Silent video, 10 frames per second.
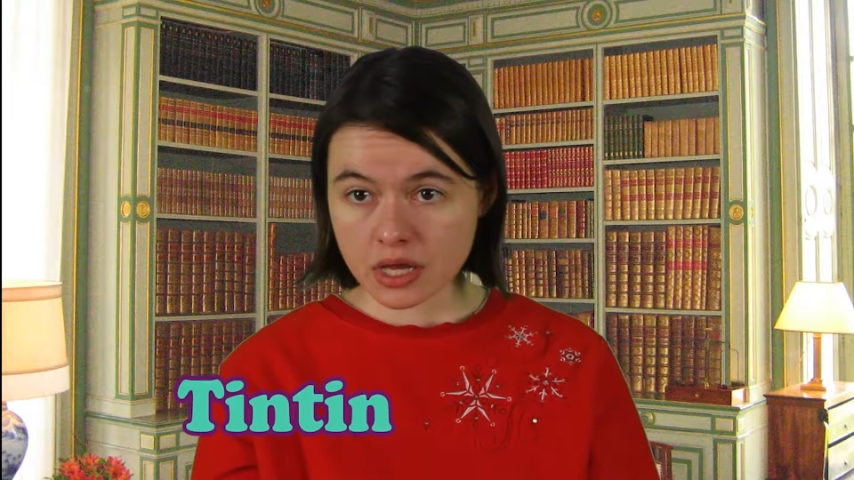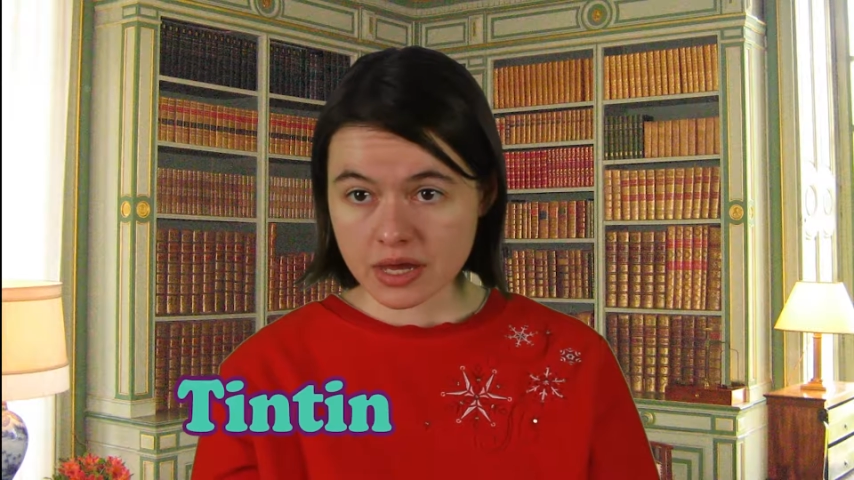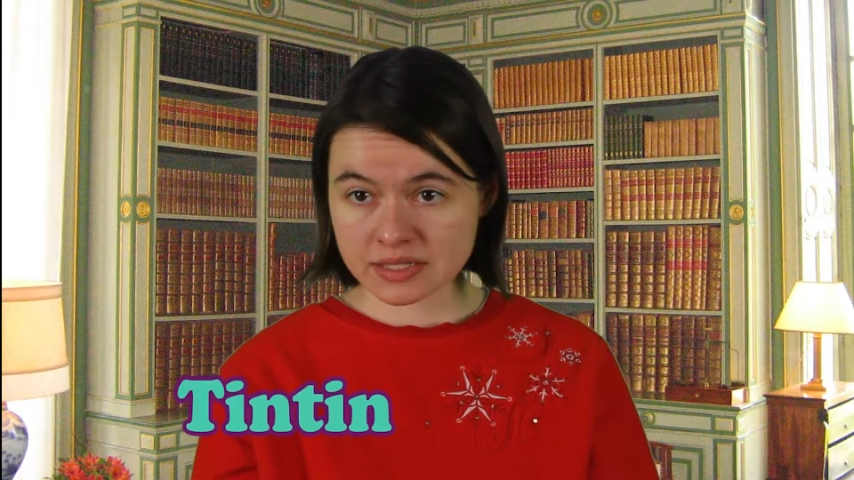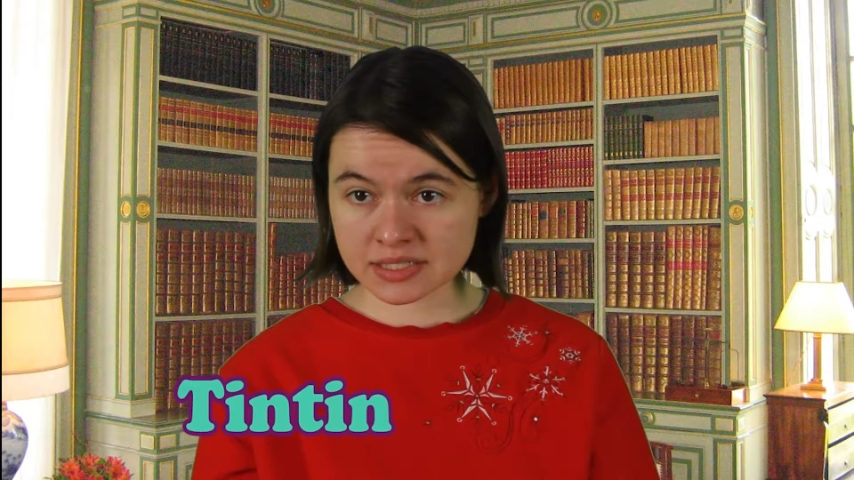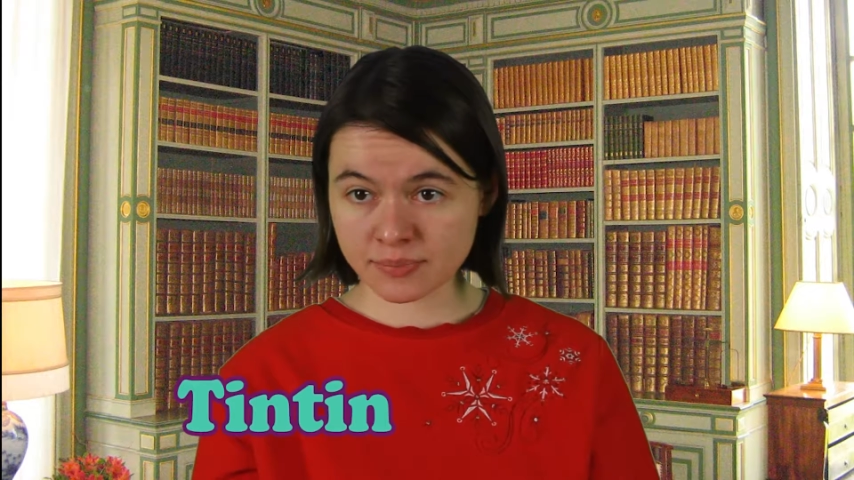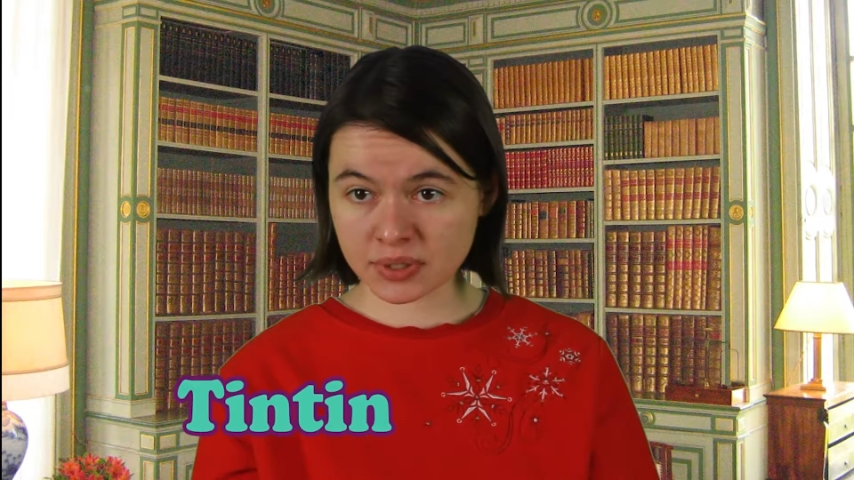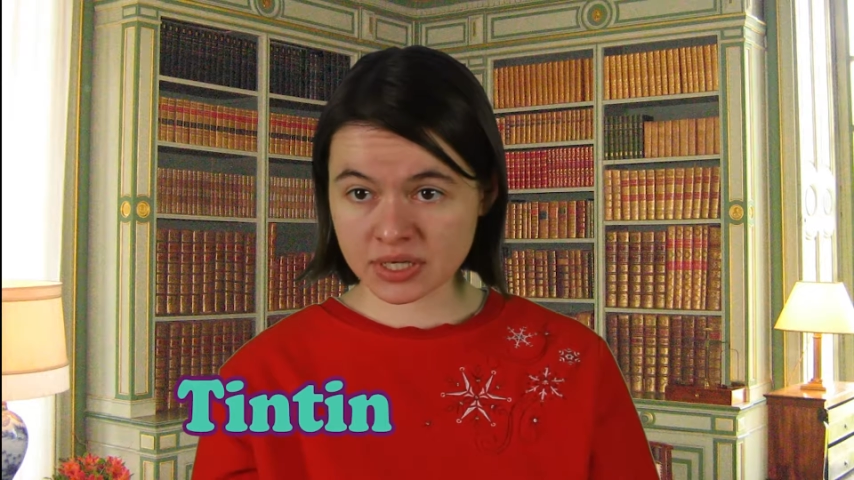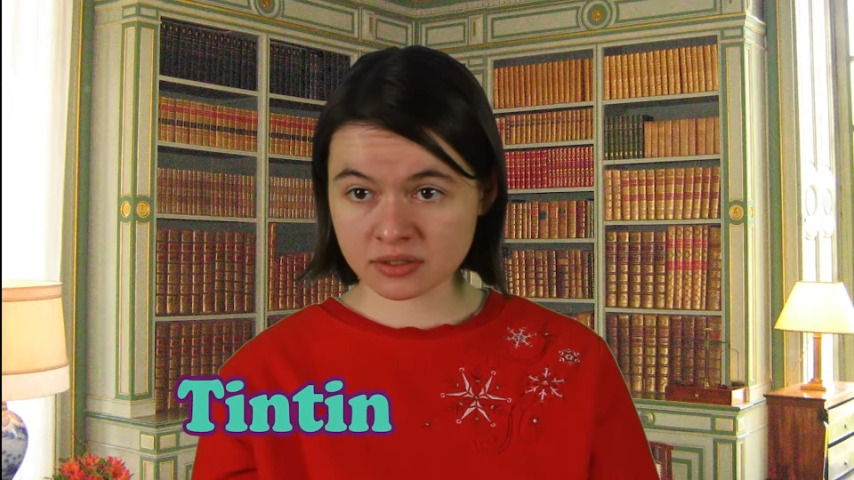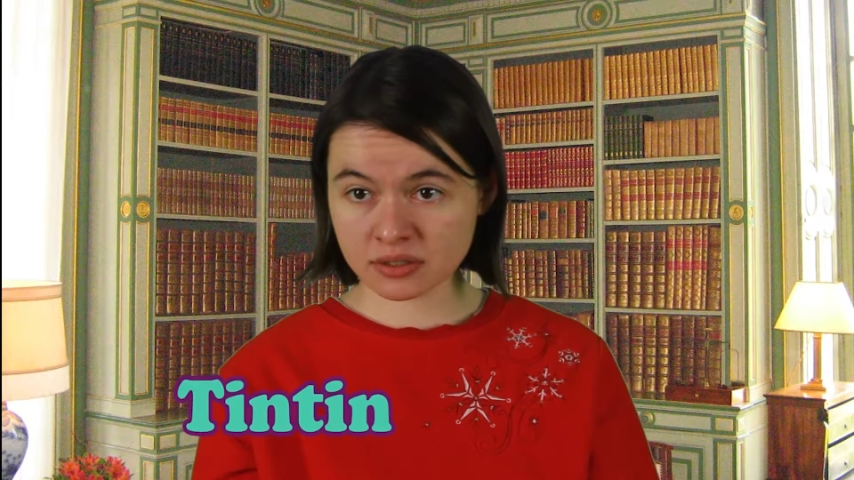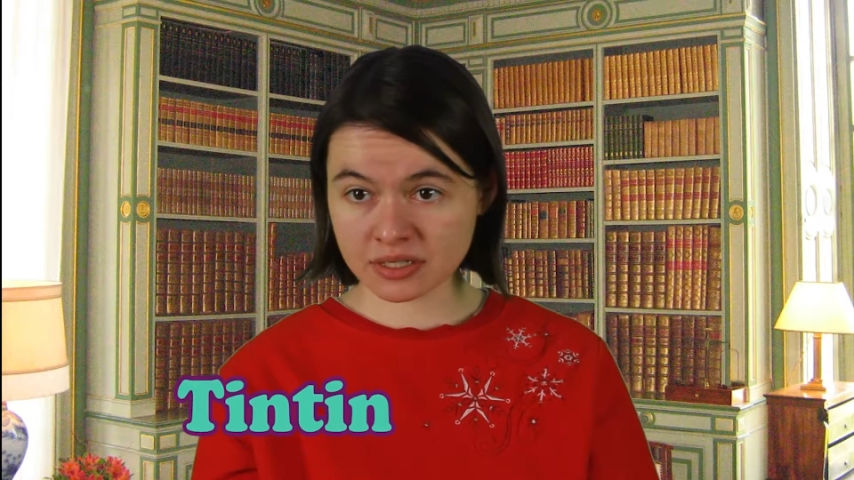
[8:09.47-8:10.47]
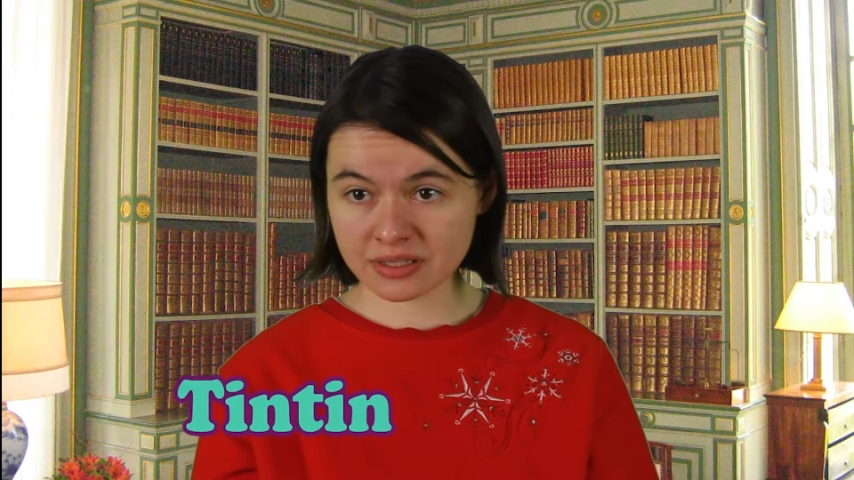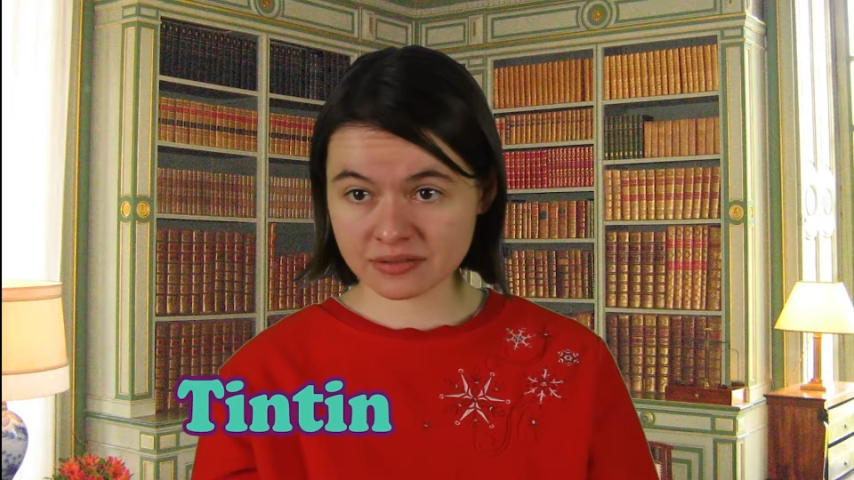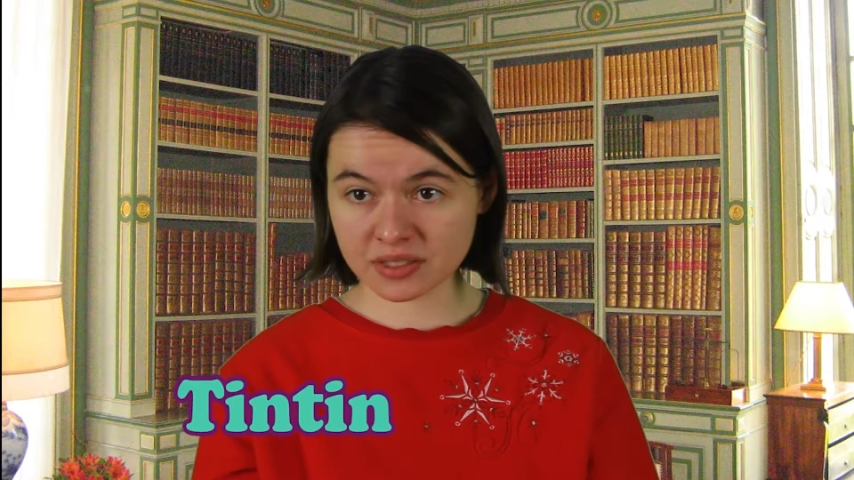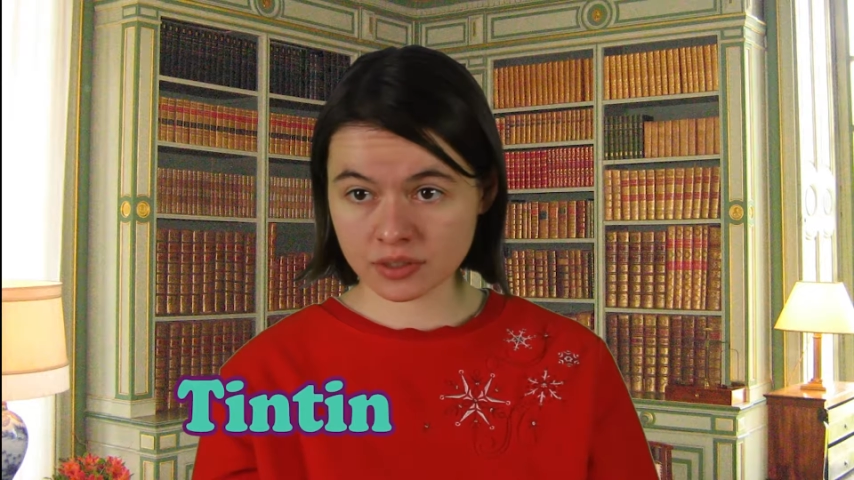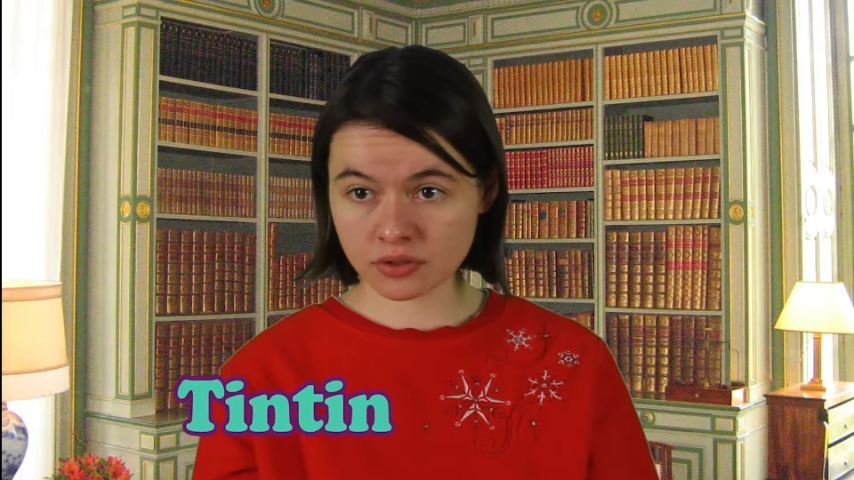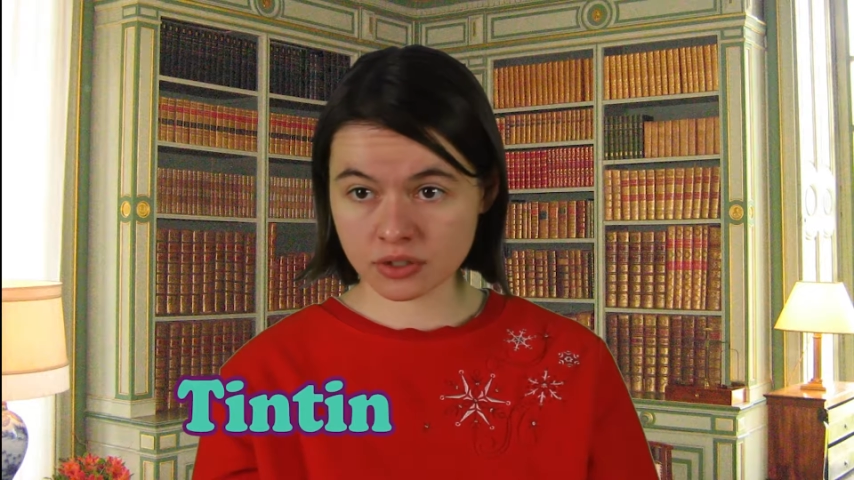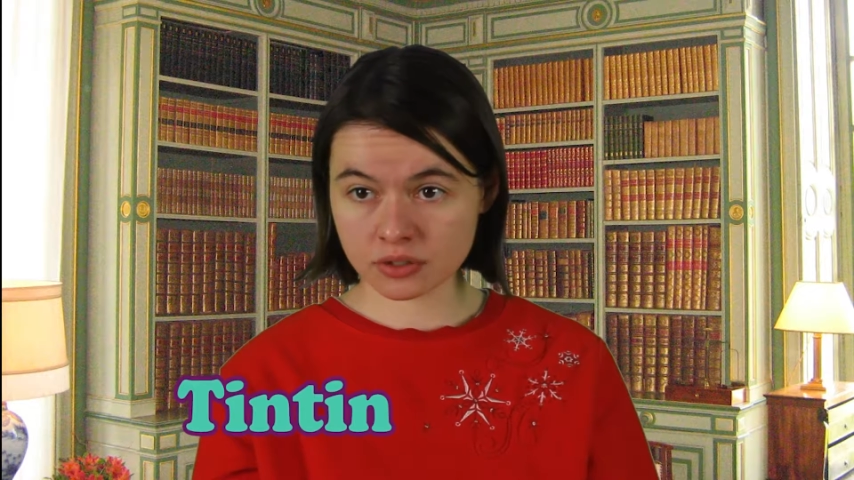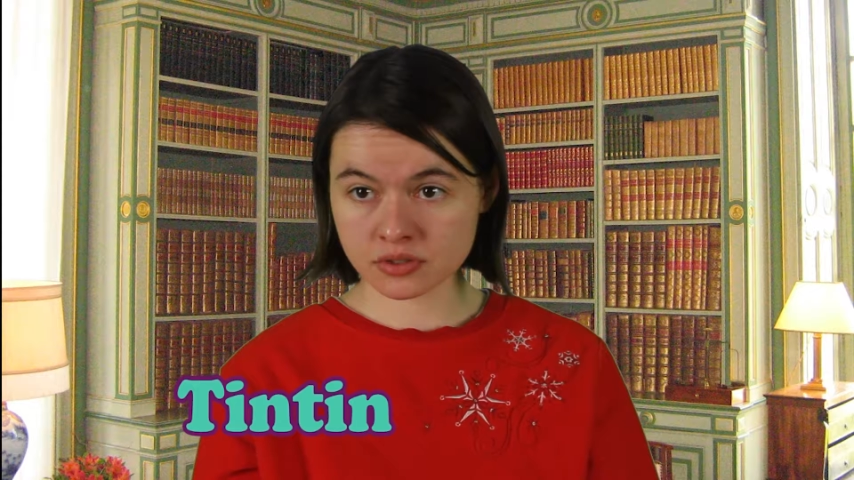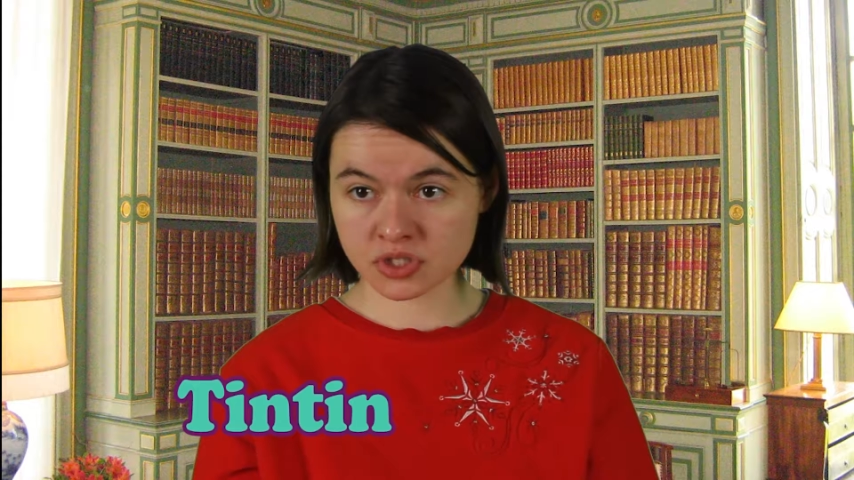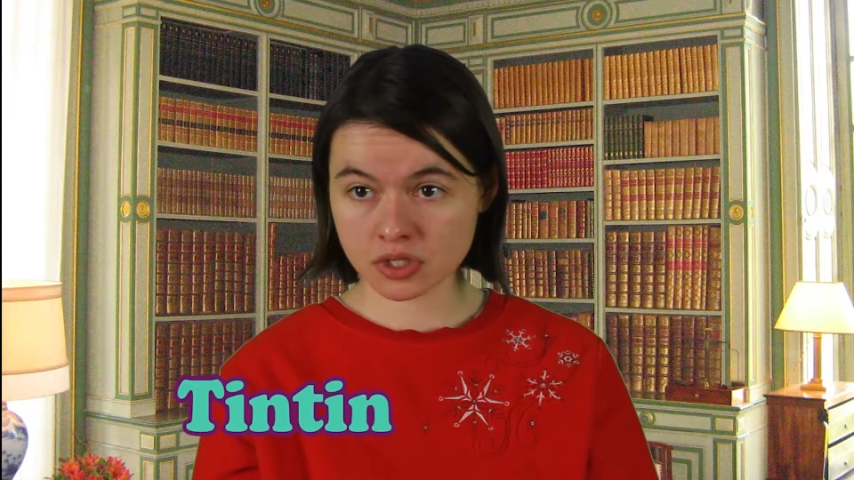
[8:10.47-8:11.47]
as by the
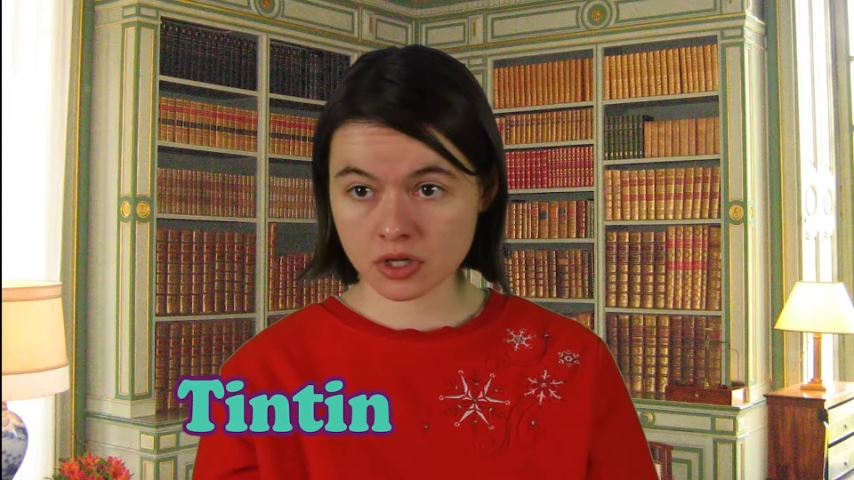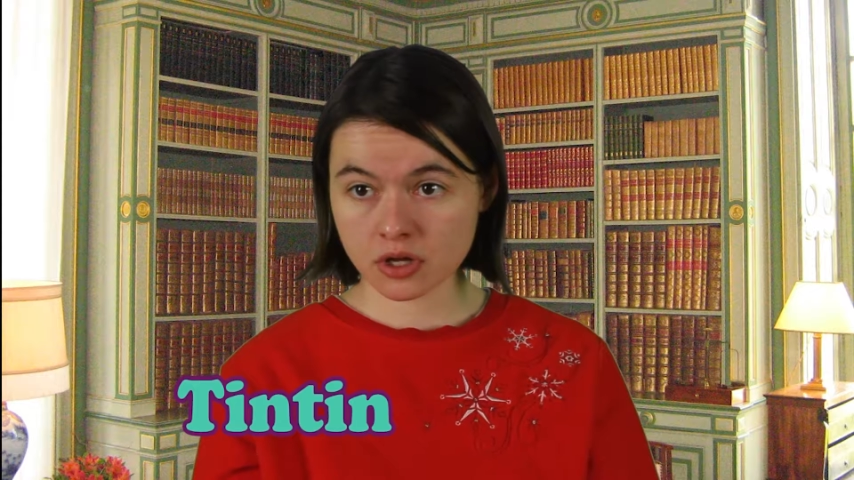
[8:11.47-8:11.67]
interiors